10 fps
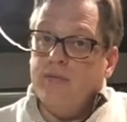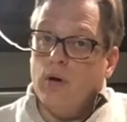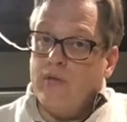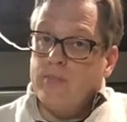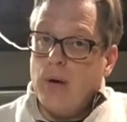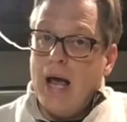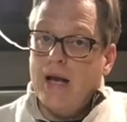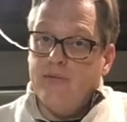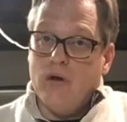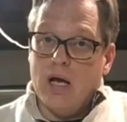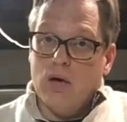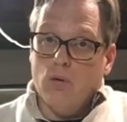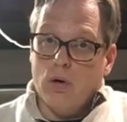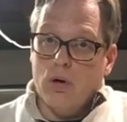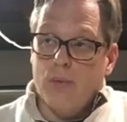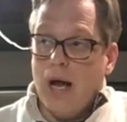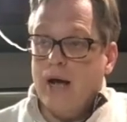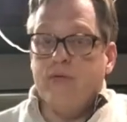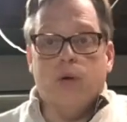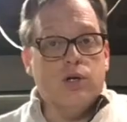if you don't have a brad, if you're not going to order a
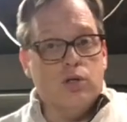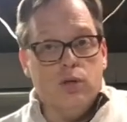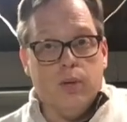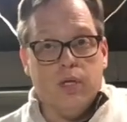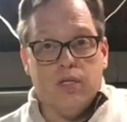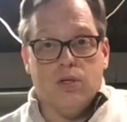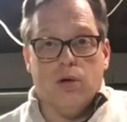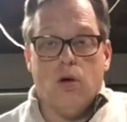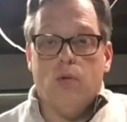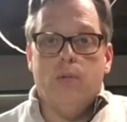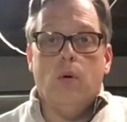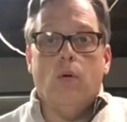brad, if you want to just do it with things in your home,